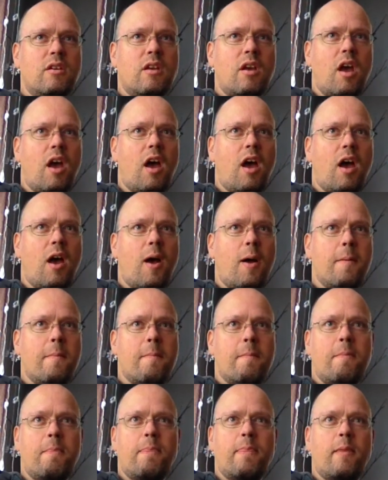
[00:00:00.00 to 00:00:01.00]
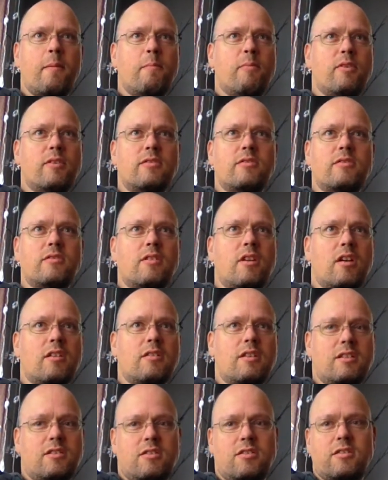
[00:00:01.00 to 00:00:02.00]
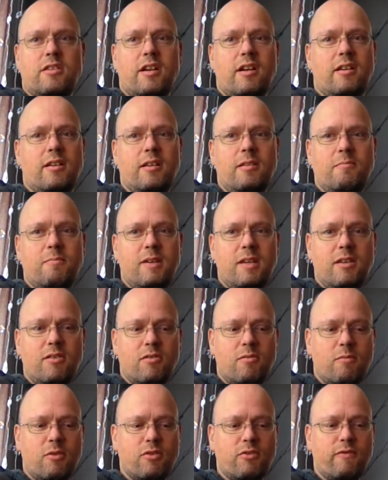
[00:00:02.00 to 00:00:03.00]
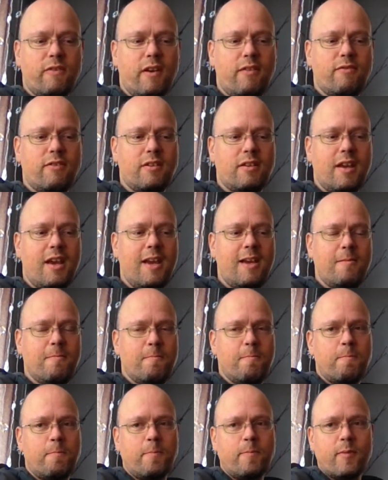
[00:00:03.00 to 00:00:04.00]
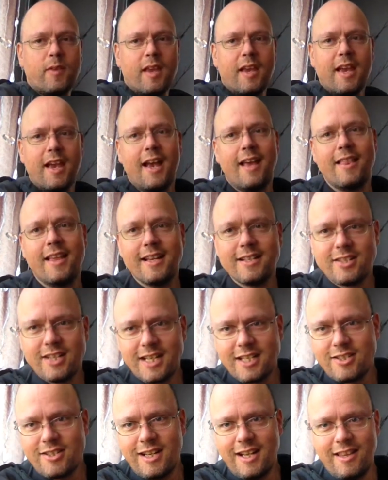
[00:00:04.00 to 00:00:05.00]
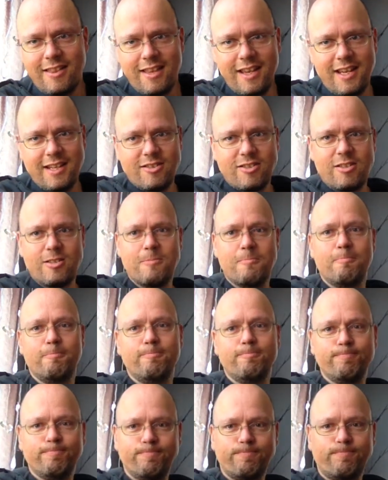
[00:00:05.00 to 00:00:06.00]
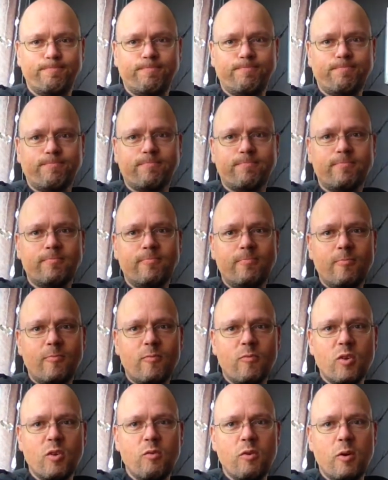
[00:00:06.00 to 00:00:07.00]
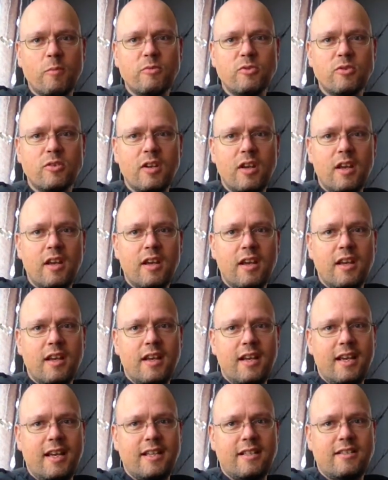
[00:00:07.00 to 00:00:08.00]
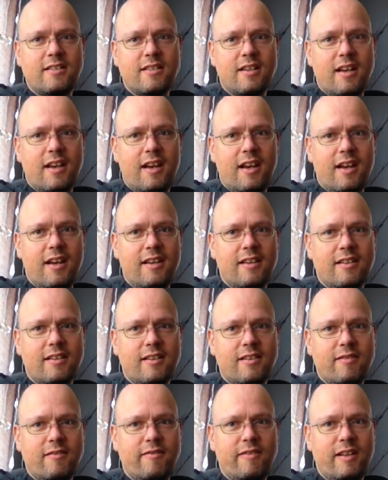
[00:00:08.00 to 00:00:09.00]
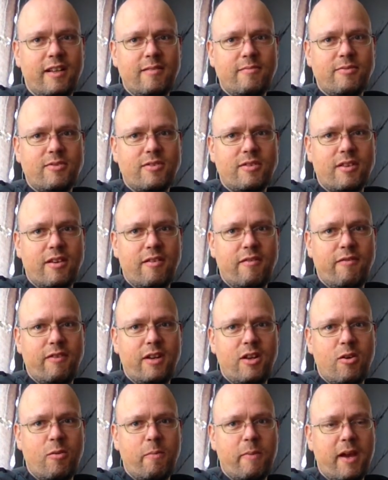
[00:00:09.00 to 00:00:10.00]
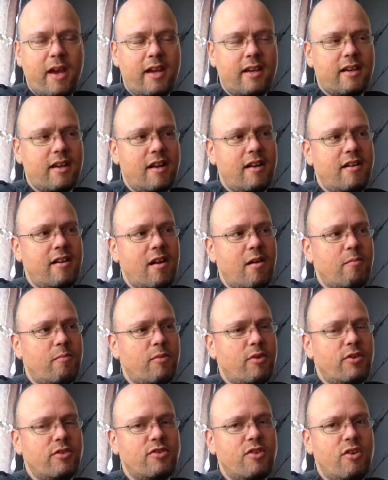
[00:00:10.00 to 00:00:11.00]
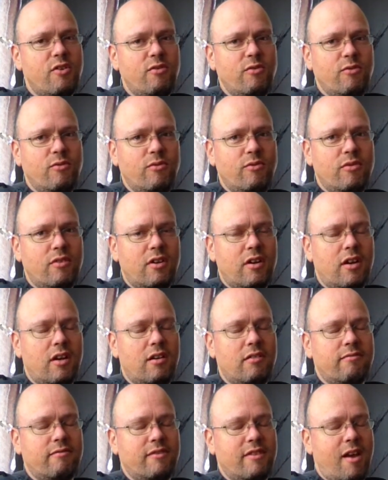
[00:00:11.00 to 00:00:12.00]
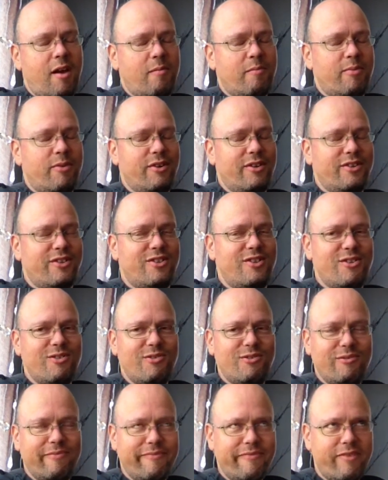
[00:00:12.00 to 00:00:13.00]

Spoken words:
but not necessarily be your most favorite game. And that's actually this. Whoops. It's Philips VideoPack number 2. Number 2.